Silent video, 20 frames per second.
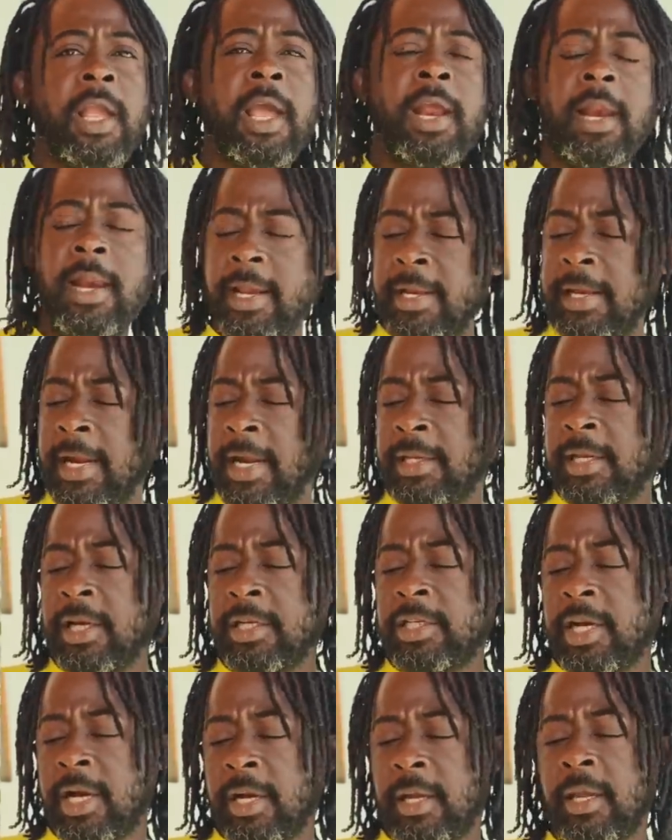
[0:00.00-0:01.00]
link Dr.
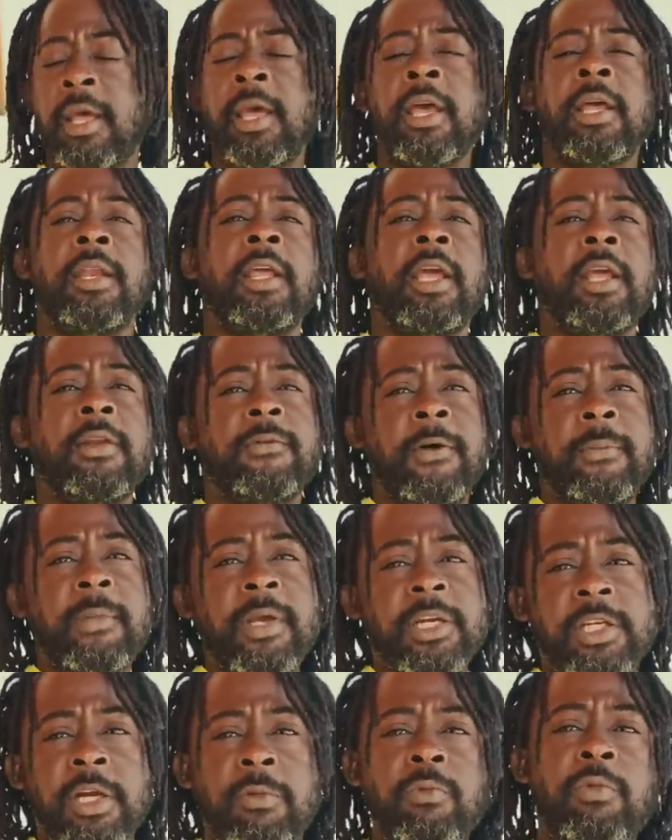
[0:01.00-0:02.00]
Jack. The
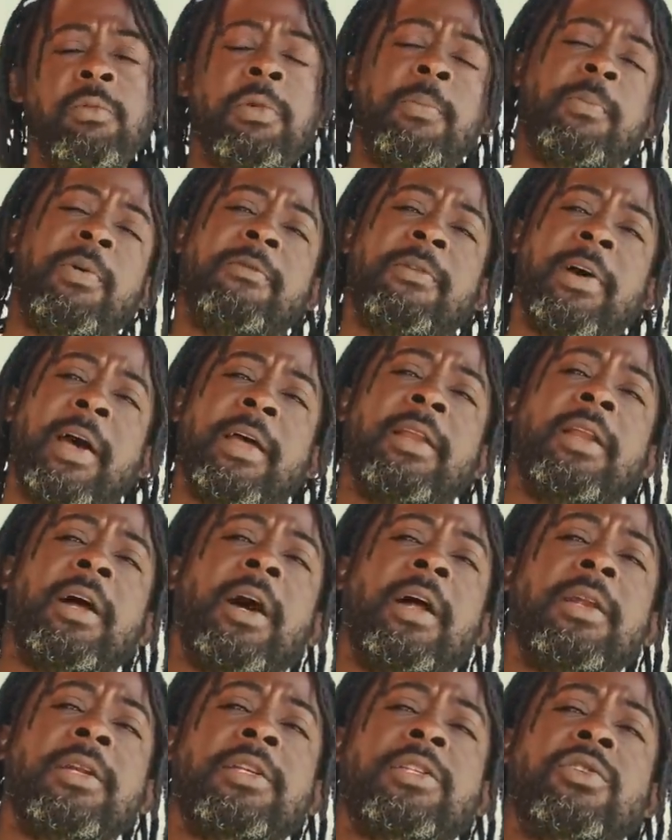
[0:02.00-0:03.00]
information will be provided
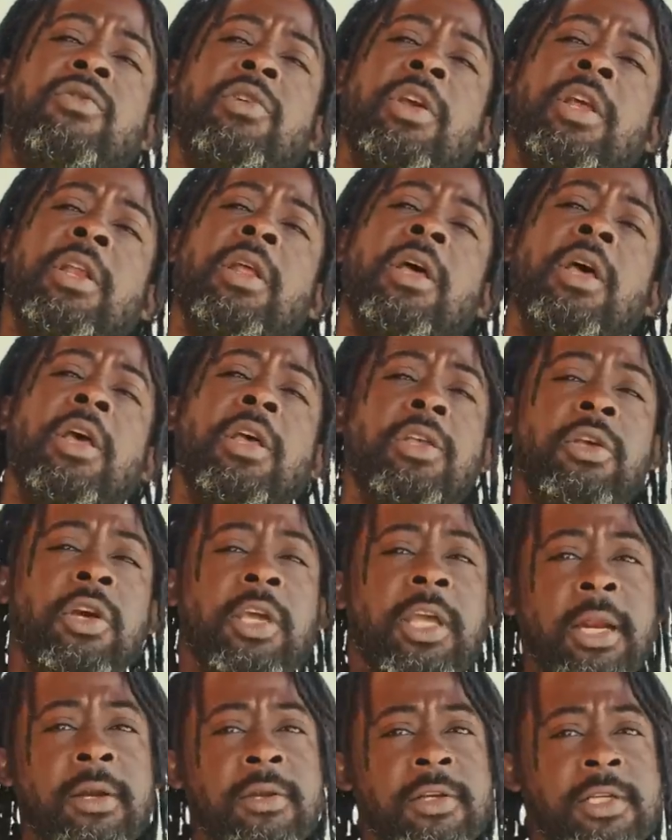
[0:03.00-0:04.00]
on the screen. You
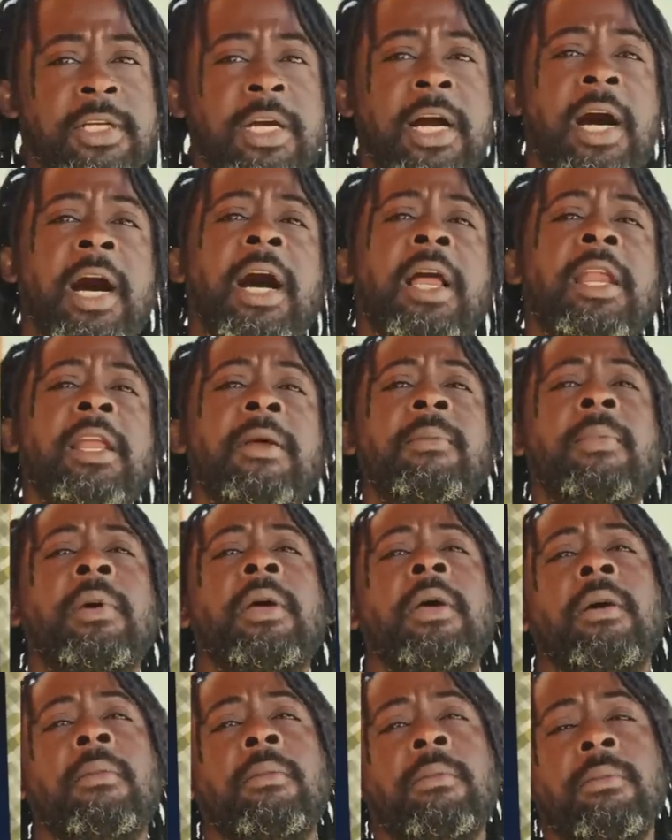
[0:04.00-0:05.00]
can just call him,
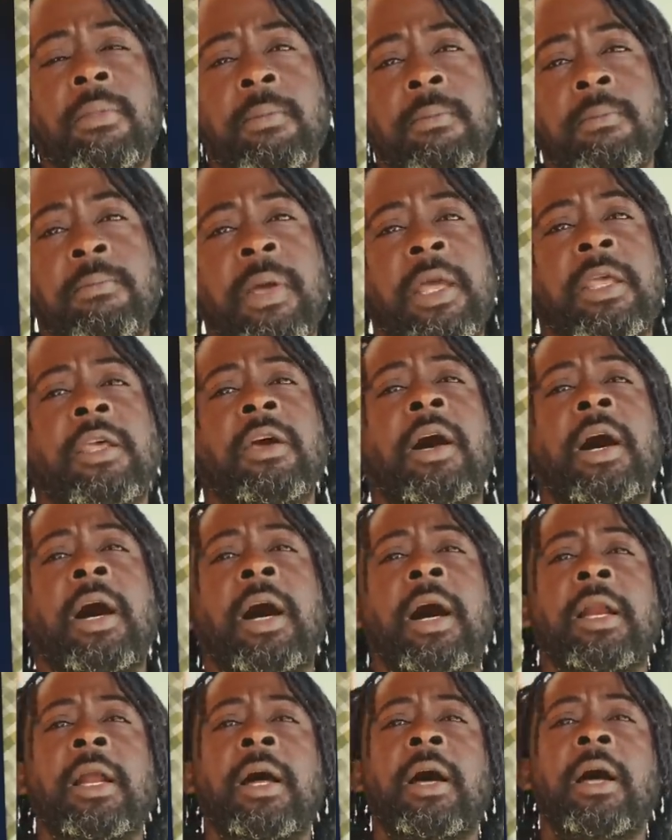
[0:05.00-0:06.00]
make your
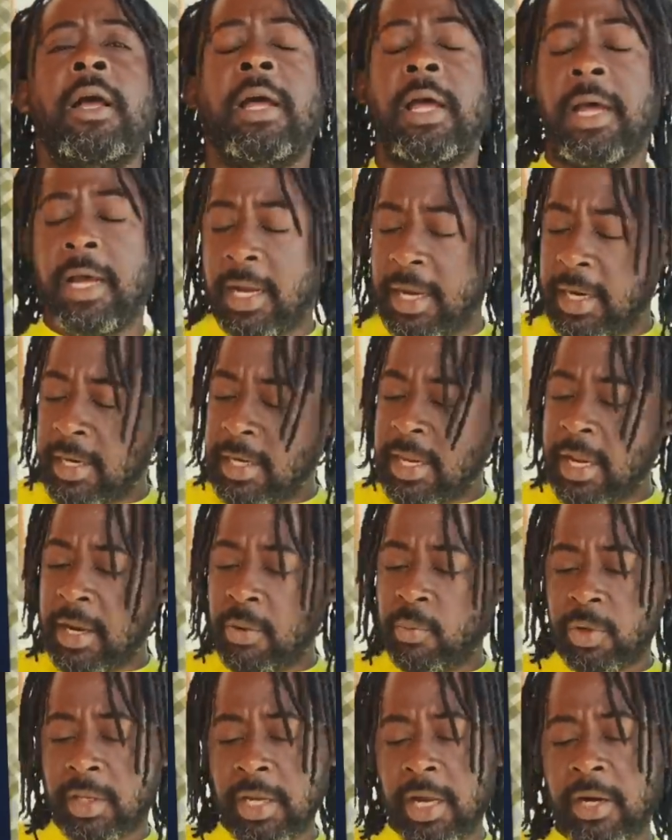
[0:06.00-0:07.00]
order, and
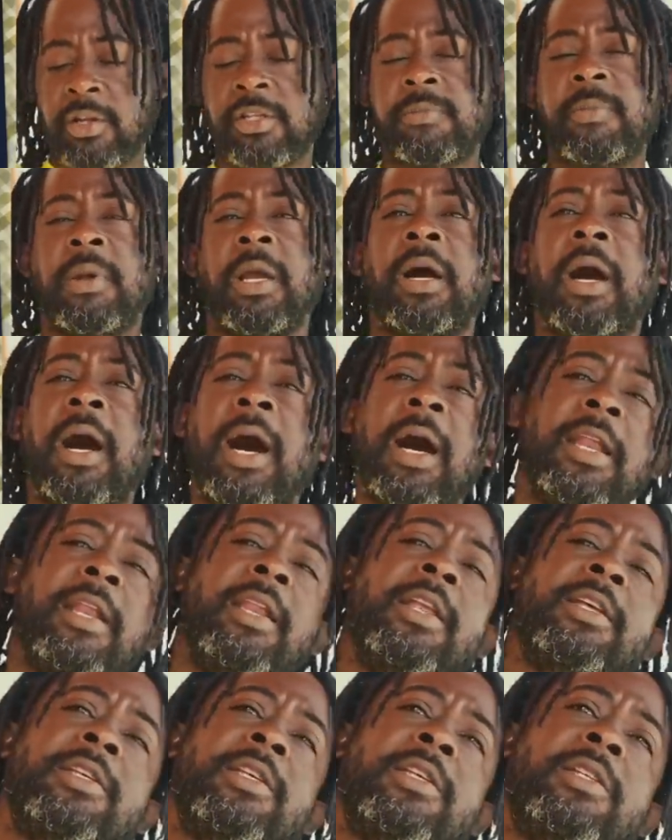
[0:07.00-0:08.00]
then we can just make all the
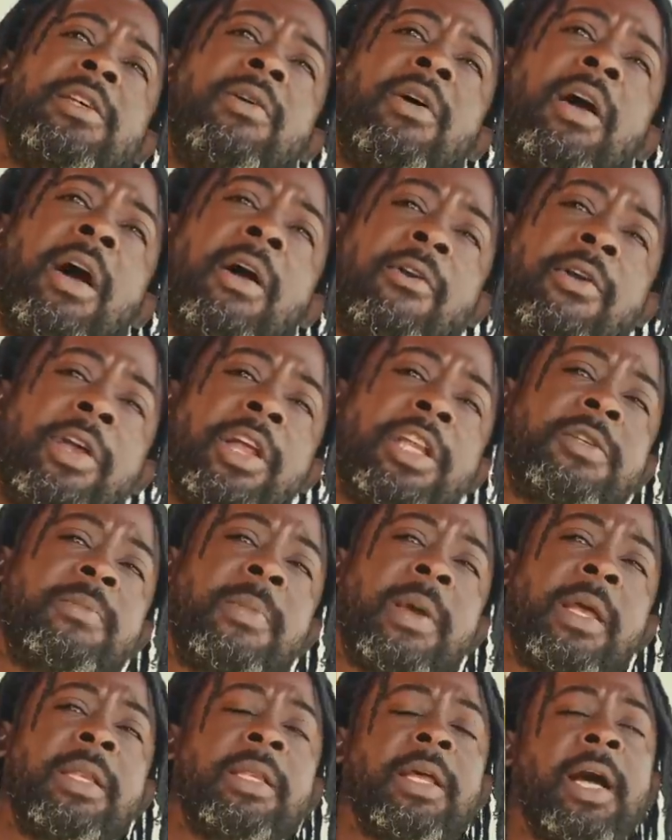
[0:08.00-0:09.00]
necessary
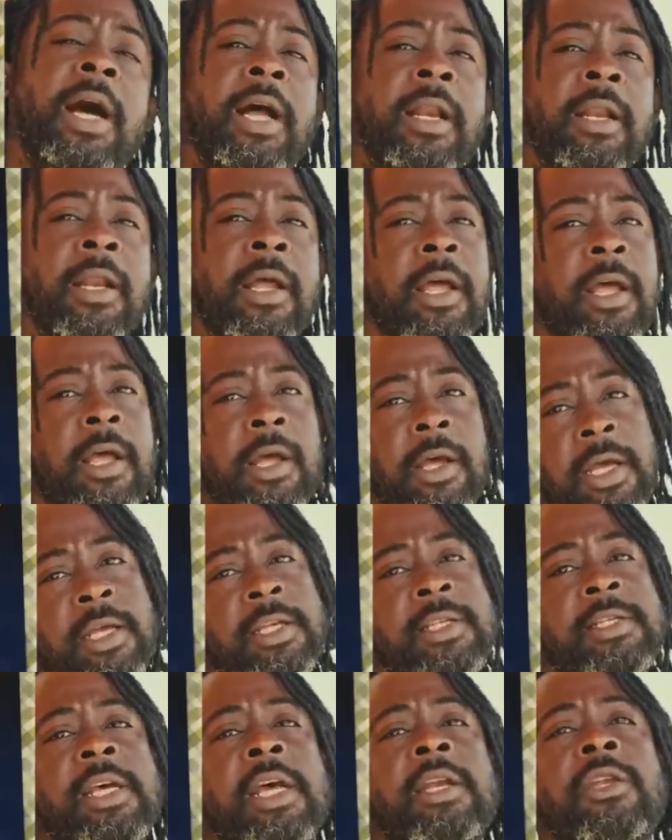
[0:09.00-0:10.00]
arrangement and
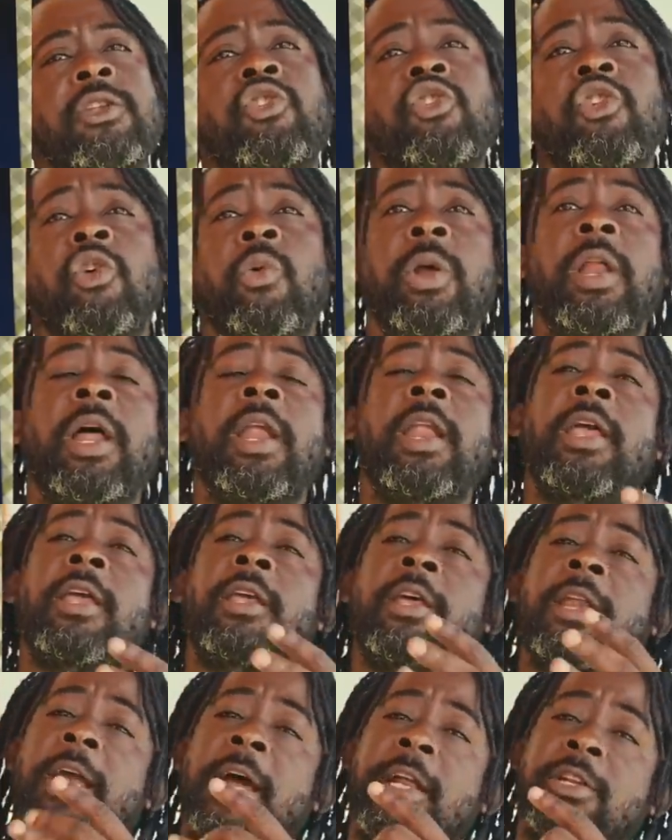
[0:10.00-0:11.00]
it's sent to you. Whether
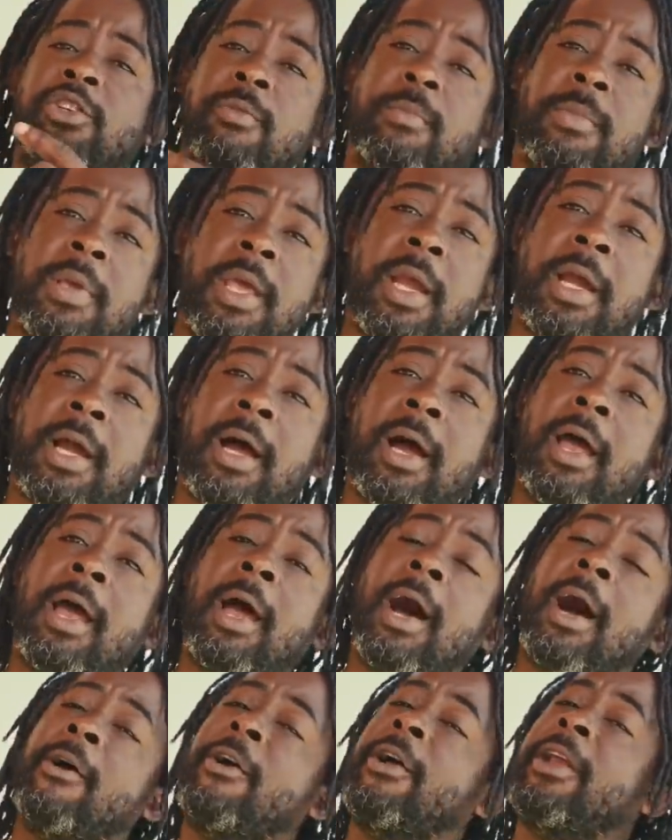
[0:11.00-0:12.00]
they are Jamaica
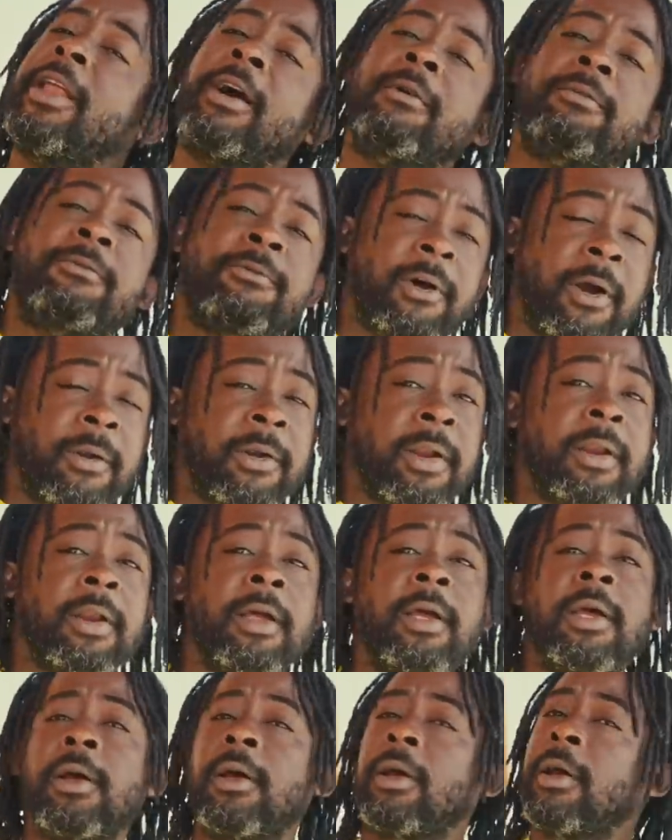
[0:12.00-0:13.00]
or they are foreign,
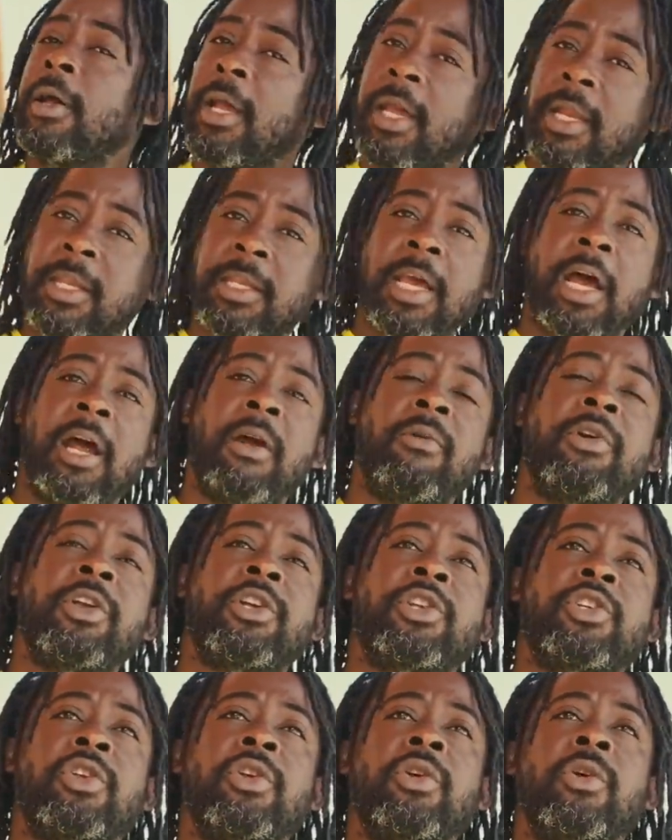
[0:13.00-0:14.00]
it can reach to